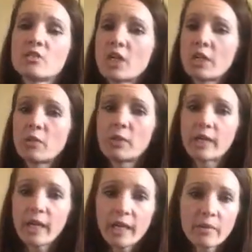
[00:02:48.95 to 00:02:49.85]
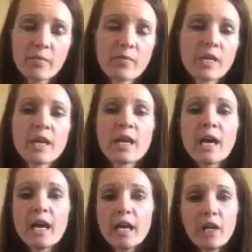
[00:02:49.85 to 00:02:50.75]
January,
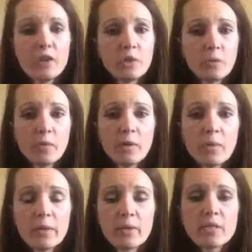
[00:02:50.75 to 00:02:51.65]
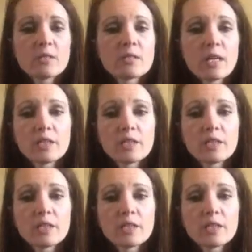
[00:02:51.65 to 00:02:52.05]
I knew what my weight was.